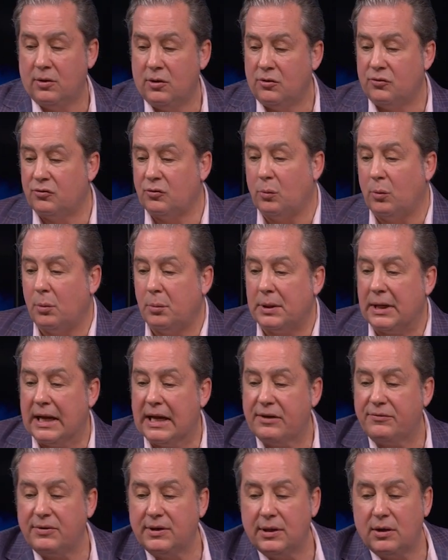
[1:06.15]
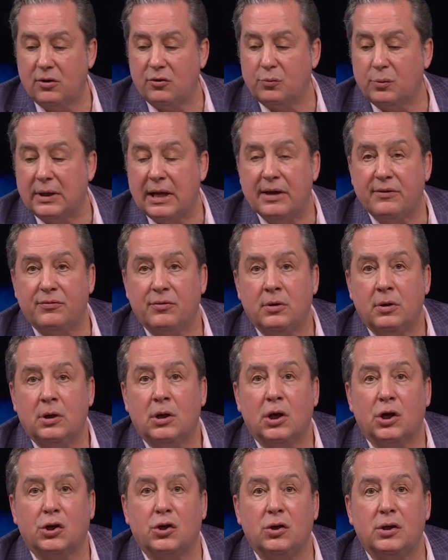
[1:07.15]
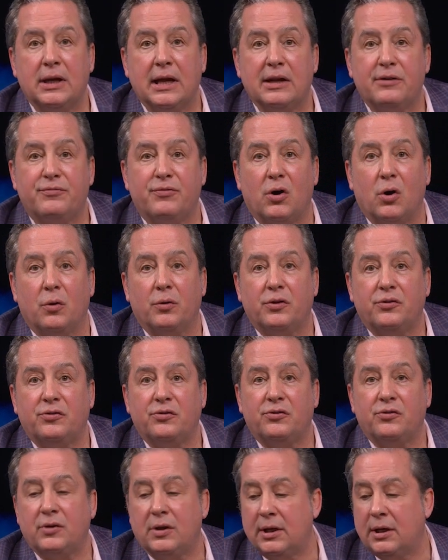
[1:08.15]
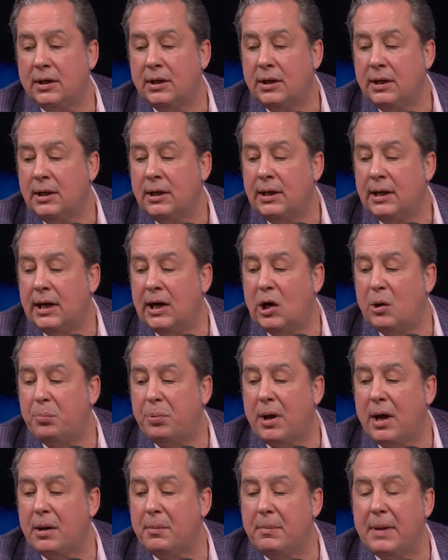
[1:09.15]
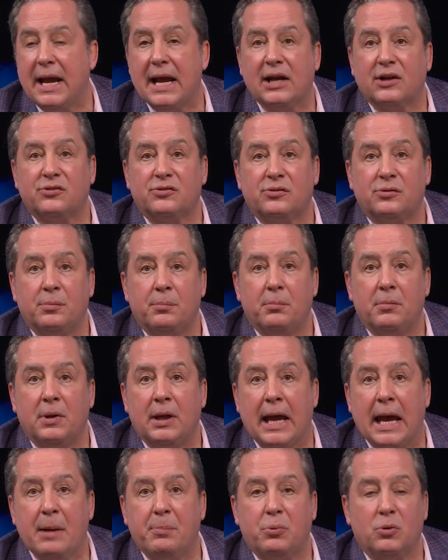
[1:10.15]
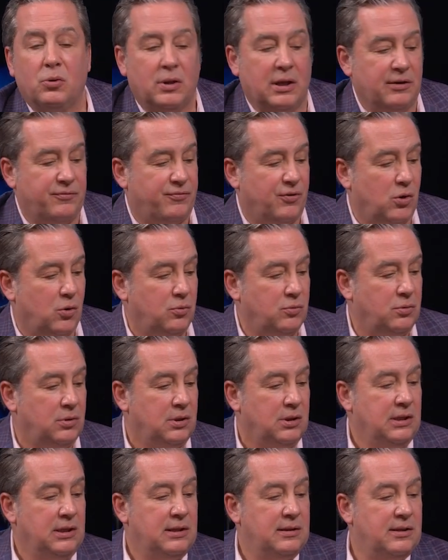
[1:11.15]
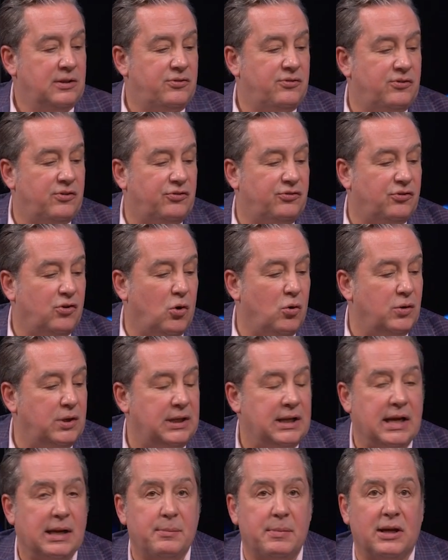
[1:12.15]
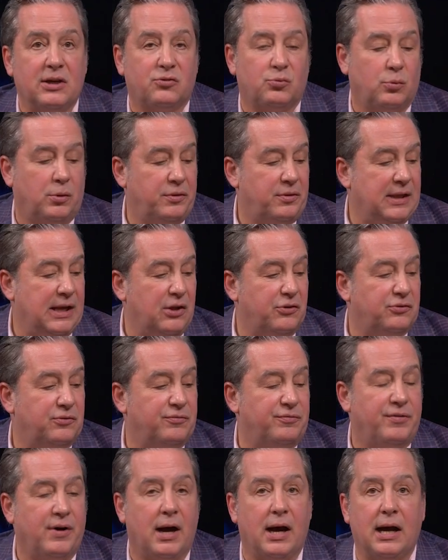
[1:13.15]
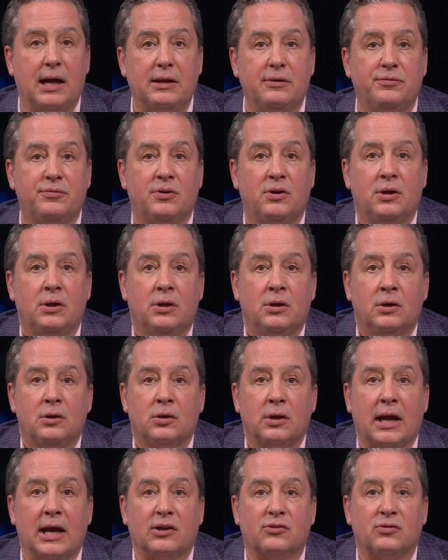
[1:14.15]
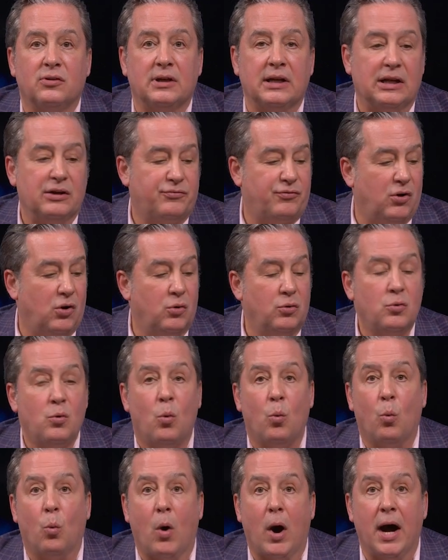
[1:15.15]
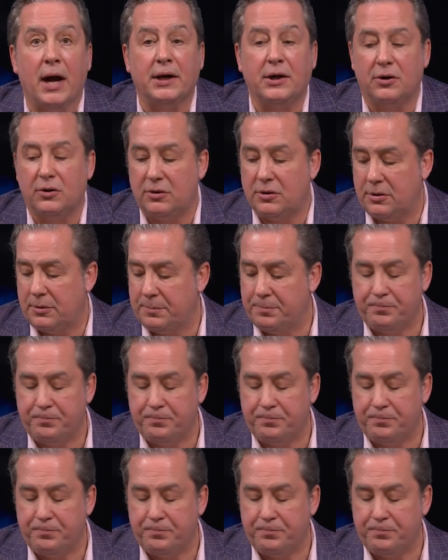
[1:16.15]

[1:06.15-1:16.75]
So what we have here is we have a good headphone. This is an AirPod Max Apple headphone. This is a Sony MX1005 excellent headphone, wired.